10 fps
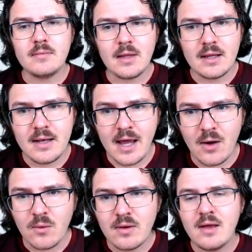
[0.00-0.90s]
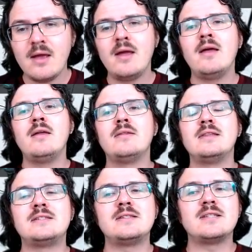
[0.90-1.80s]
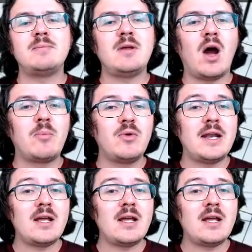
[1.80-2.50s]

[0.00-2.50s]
Now, this is going to be operating